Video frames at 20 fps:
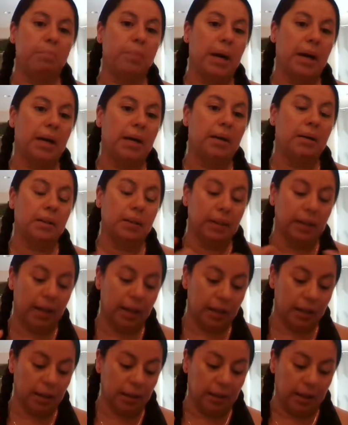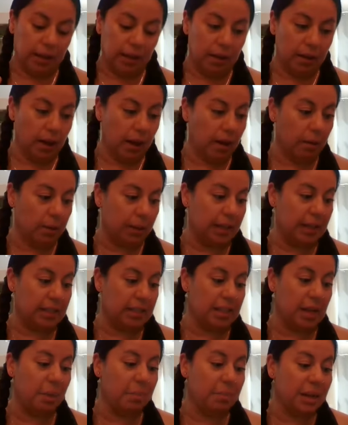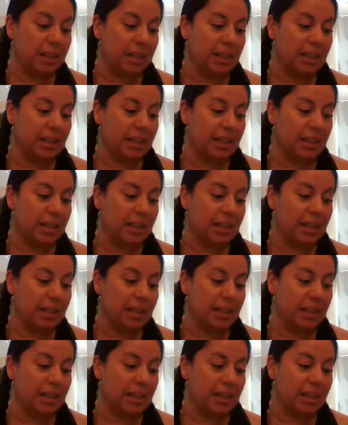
But lately, because some of